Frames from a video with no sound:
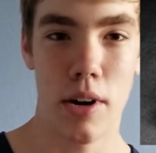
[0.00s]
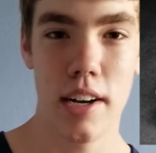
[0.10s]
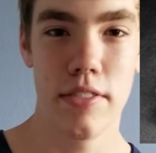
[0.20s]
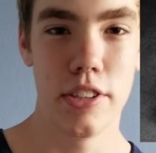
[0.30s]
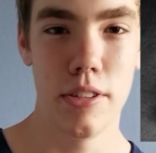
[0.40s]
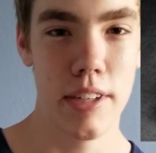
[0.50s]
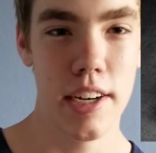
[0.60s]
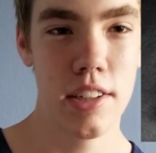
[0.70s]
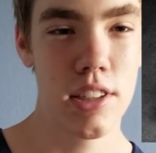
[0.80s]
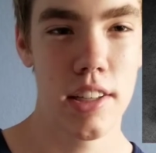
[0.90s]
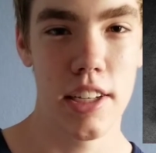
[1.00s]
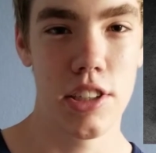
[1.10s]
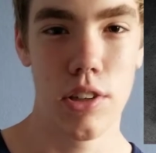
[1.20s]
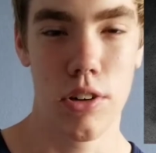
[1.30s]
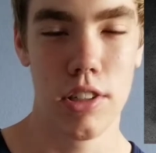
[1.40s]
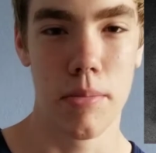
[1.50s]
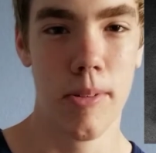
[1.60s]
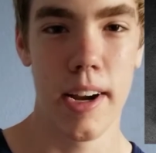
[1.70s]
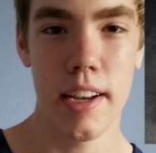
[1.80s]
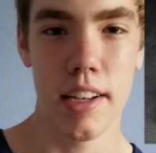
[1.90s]
mine for 2 years. They still hold up
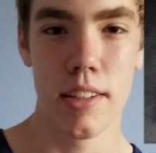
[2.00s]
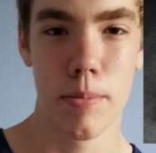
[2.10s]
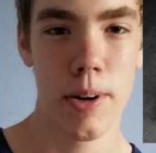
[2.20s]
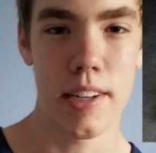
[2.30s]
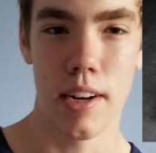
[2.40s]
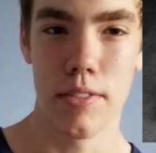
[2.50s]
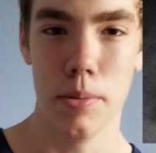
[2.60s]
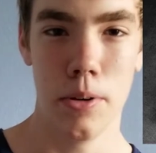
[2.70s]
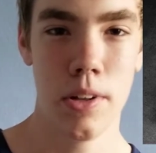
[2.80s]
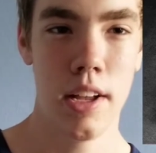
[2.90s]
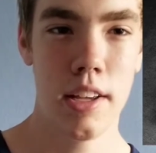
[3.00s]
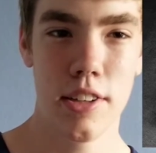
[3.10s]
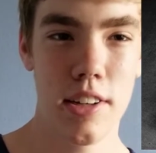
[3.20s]
great, and they're pretty comfortable. They're